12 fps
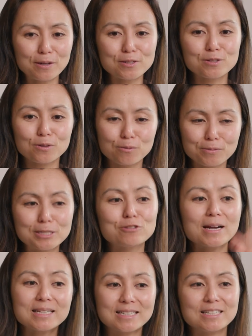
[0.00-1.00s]
but also
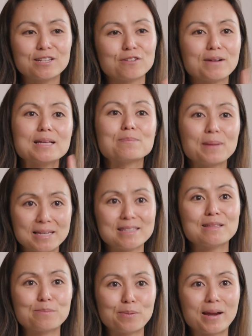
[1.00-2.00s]
redirect it to the right place
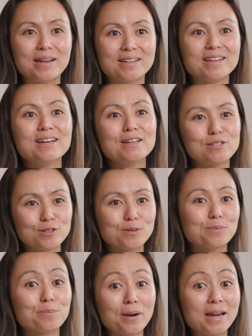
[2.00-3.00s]
in the brain so
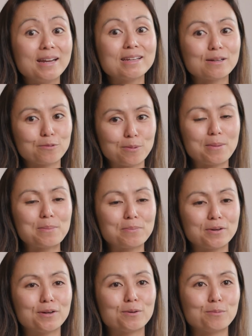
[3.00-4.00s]
your brain can
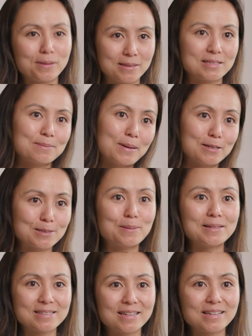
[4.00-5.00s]
remember what the smell smells